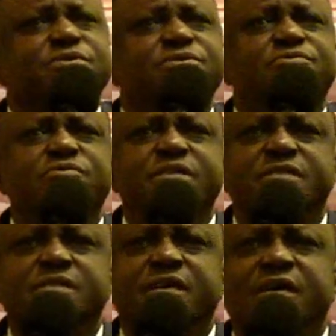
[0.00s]
street,
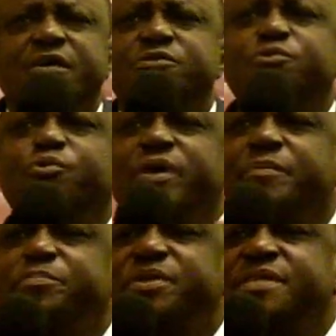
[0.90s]
to where
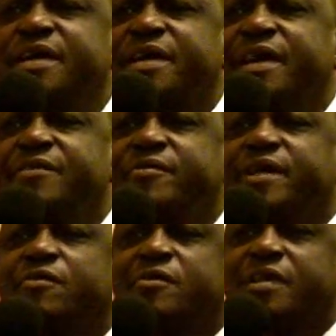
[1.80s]
Peter can
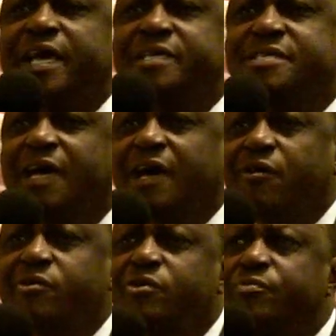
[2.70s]
recognize
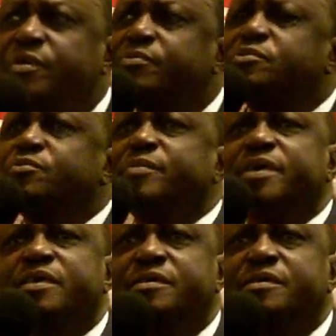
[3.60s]
how he'll be able to make